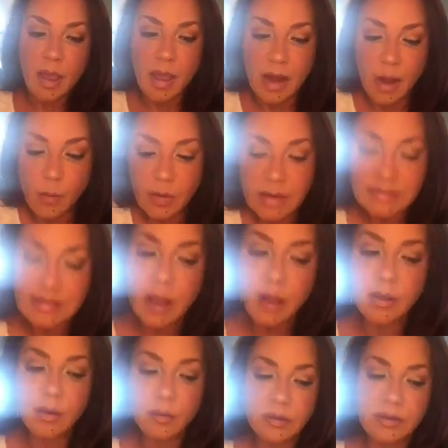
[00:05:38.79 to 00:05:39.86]
and I want to
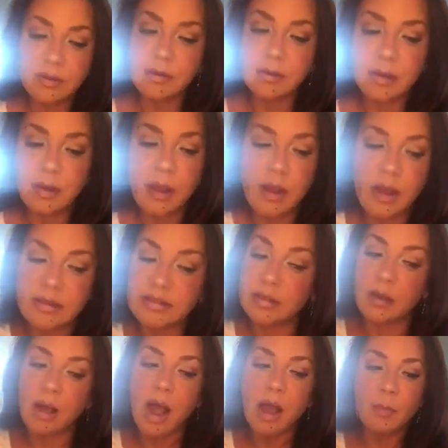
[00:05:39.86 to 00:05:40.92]
tell you, to
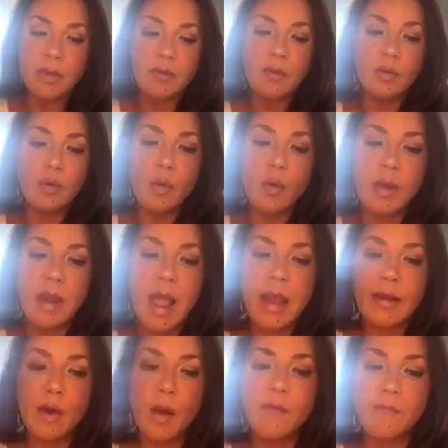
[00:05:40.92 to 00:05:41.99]
God be the glory,
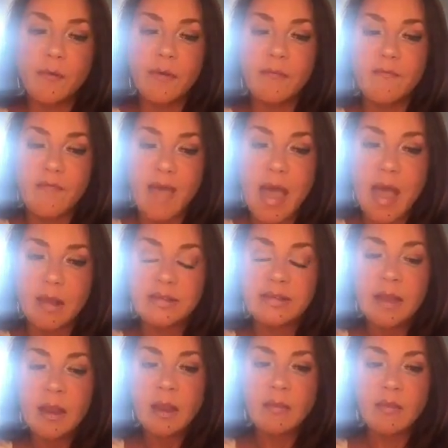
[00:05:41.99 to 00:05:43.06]
I know for a fact
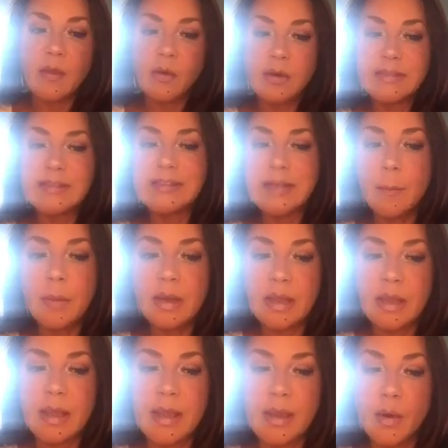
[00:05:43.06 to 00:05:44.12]
there is
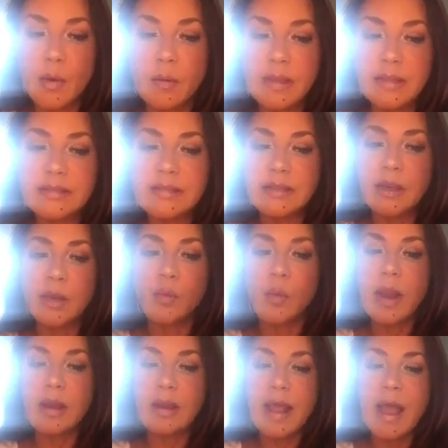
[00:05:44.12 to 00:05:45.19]
somebody here listening
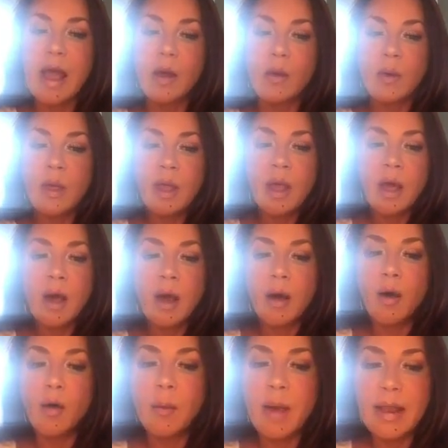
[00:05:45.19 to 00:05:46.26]
right now.
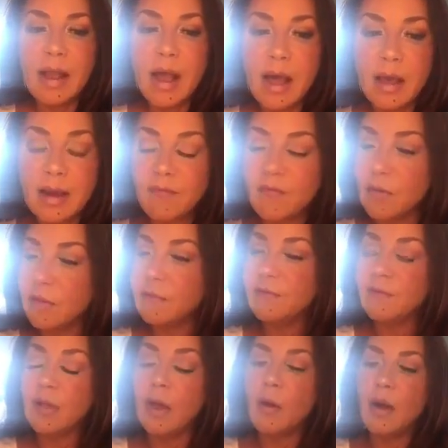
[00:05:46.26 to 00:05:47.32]
Oh my God, I feel a
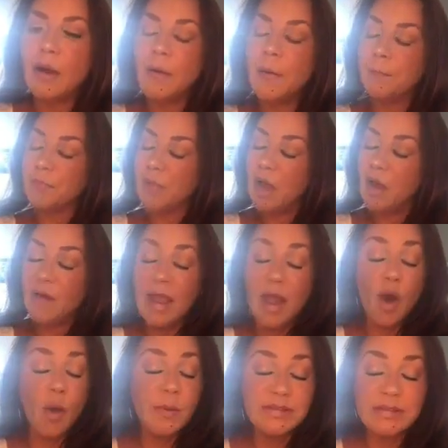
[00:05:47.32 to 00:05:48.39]
flow. All right, I
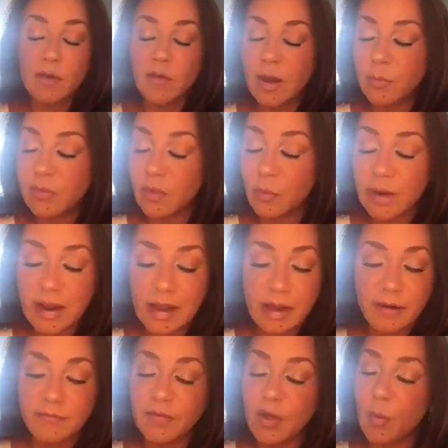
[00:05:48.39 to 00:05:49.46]
hope it's all right with you, but I
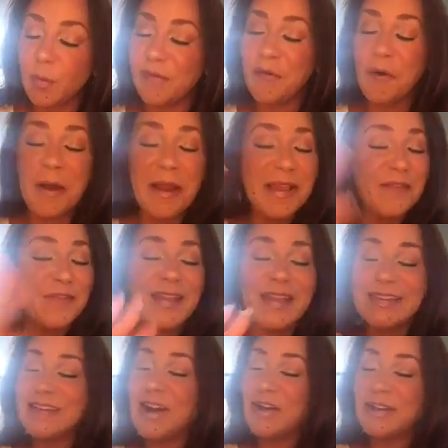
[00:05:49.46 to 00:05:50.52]
got a flow before I even
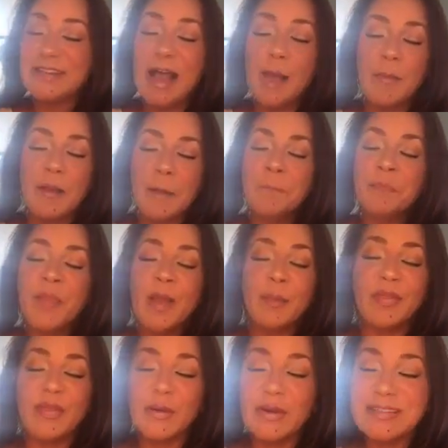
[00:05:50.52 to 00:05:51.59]
get to our topic.
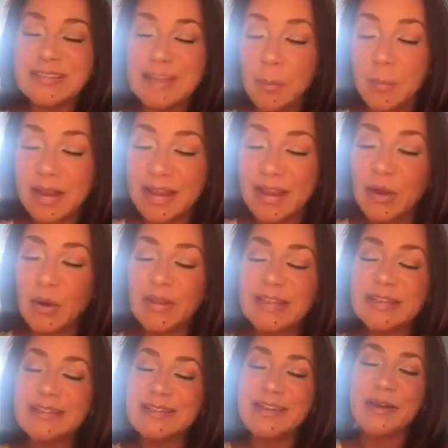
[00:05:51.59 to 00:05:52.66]
But there is somebody here
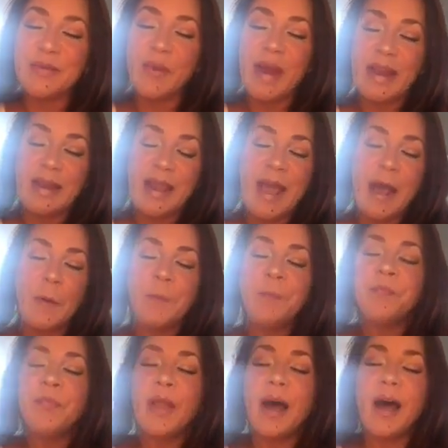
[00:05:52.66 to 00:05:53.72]
listening right now,
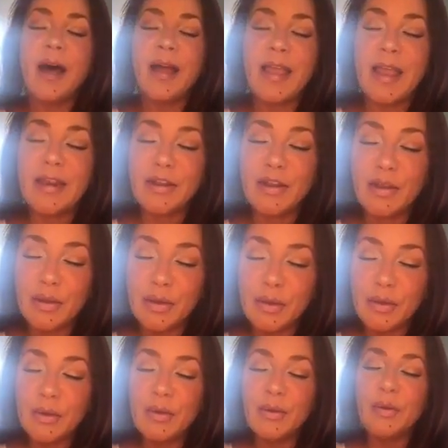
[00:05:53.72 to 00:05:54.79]
and
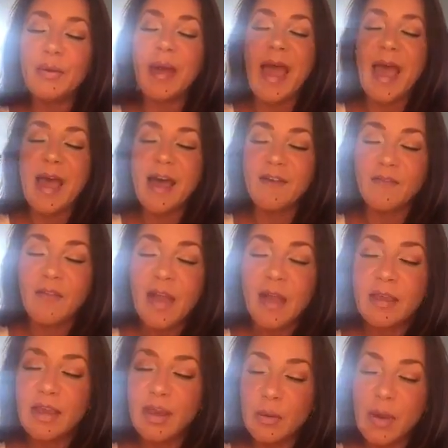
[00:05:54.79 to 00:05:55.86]
you
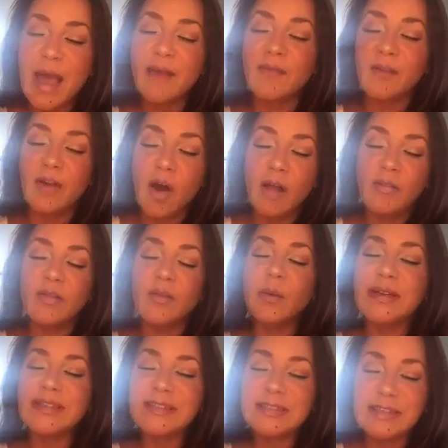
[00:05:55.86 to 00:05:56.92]
have gone through
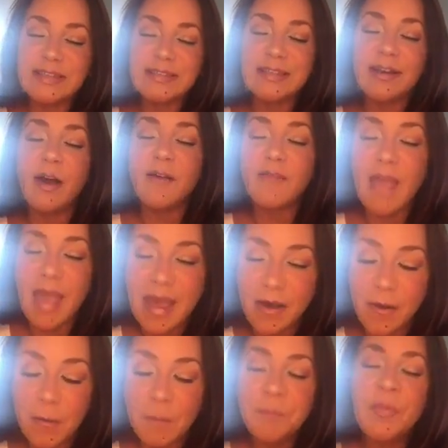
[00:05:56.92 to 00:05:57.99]
a season of
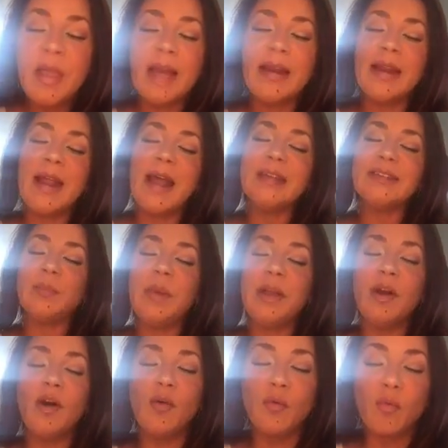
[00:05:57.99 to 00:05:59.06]
hell, and it has
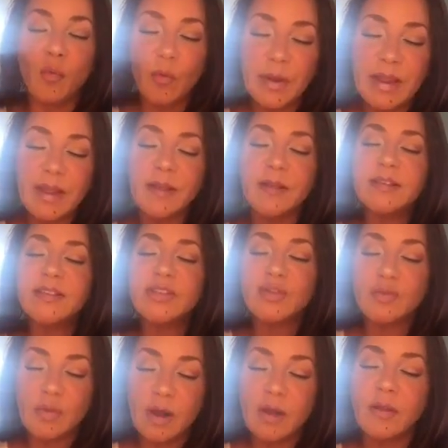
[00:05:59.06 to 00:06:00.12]
been a real
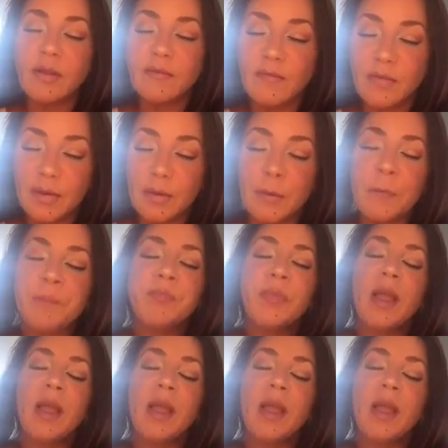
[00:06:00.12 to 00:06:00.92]
struggle for you.